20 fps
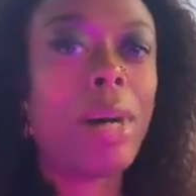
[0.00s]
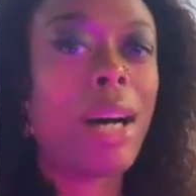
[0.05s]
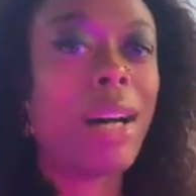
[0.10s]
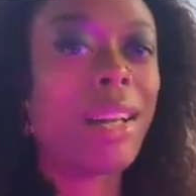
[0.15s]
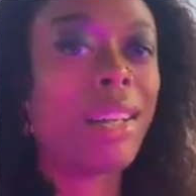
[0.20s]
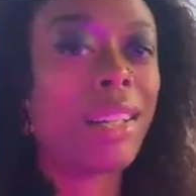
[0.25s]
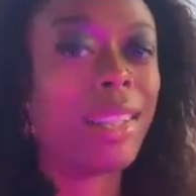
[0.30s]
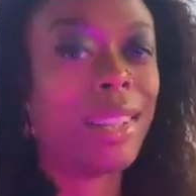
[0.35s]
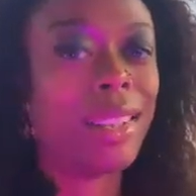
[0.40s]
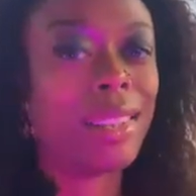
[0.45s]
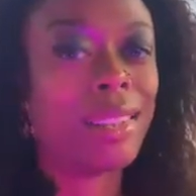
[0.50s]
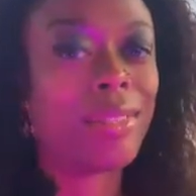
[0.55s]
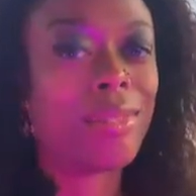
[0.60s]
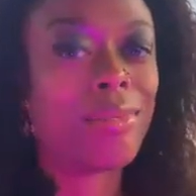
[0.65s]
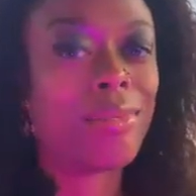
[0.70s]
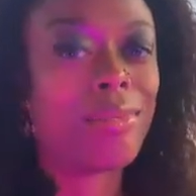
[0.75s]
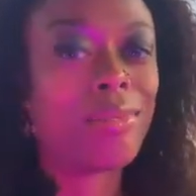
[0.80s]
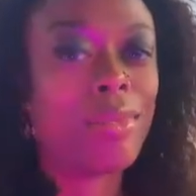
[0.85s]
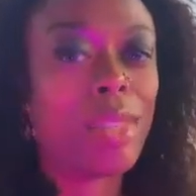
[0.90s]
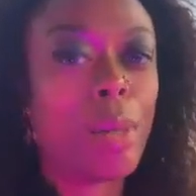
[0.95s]
my
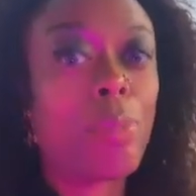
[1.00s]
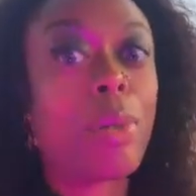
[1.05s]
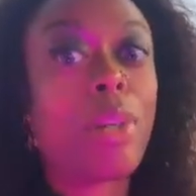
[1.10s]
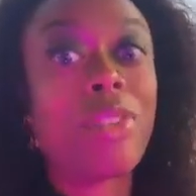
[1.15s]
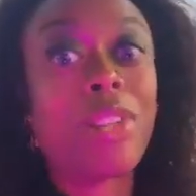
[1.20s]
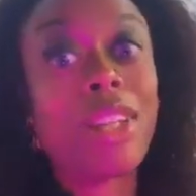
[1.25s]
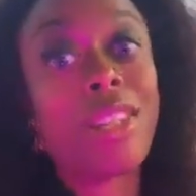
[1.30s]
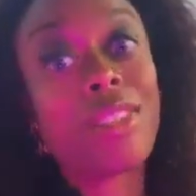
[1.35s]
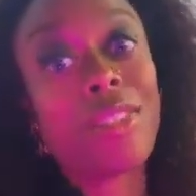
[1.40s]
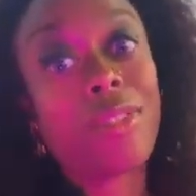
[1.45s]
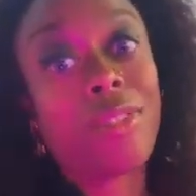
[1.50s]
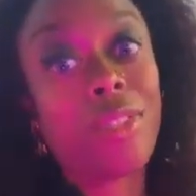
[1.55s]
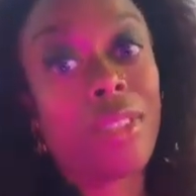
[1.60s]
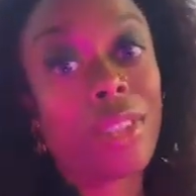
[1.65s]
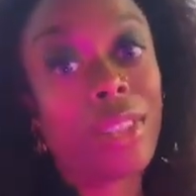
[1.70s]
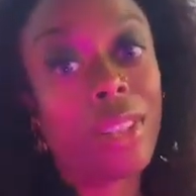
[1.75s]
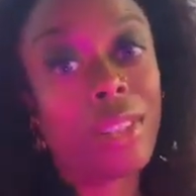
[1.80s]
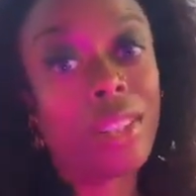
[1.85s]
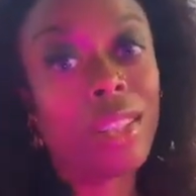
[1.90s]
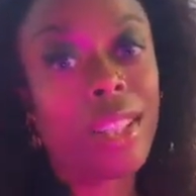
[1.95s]
appreciation
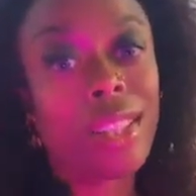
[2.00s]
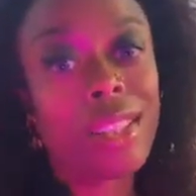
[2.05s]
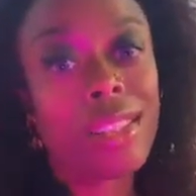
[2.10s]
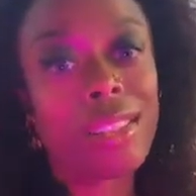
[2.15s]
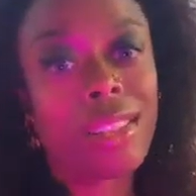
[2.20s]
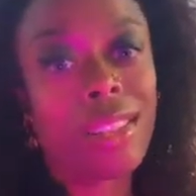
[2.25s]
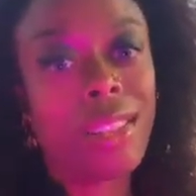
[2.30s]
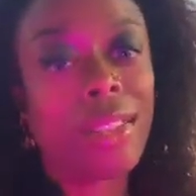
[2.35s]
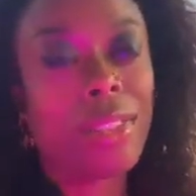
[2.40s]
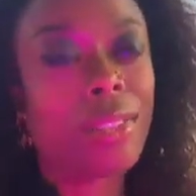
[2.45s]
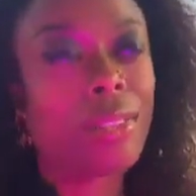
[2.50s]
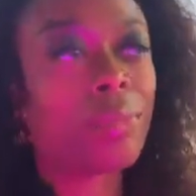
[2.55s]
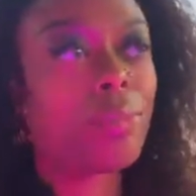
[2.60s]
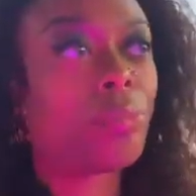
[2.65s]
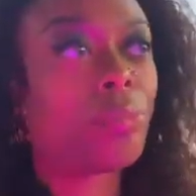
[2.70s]
for their looks,